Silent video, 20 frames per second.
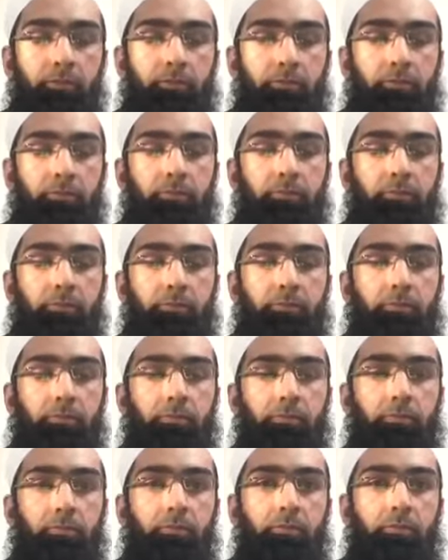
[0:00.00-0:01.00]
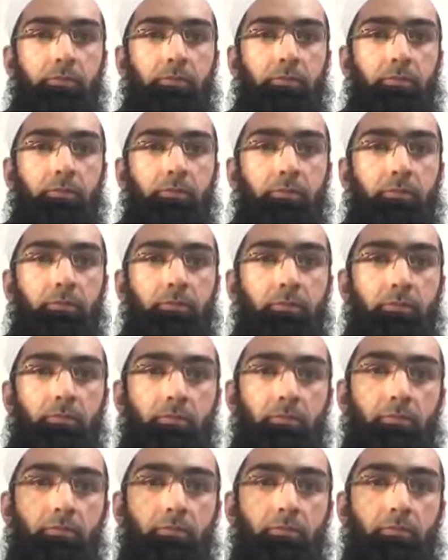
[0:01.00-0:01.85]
Nobody speaks.